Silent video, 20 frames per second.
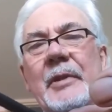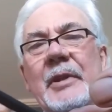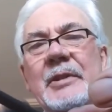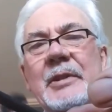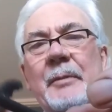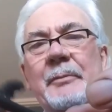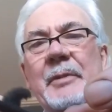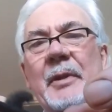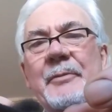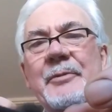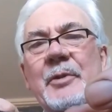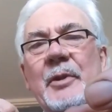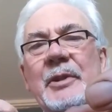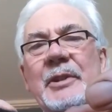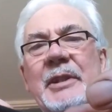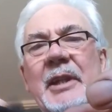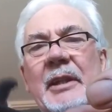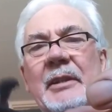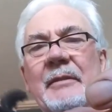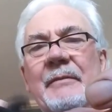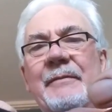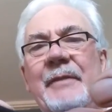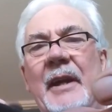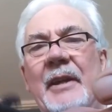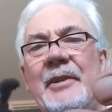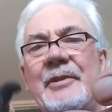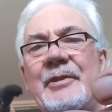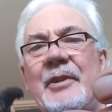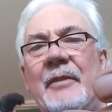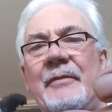Sometimes when you take the
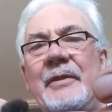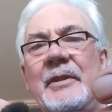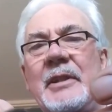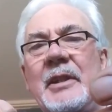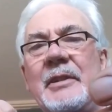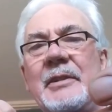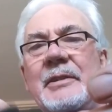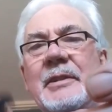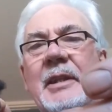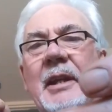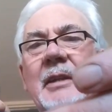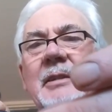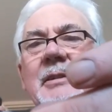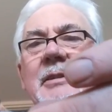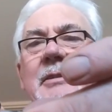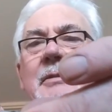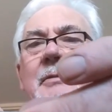feathers off, it does tend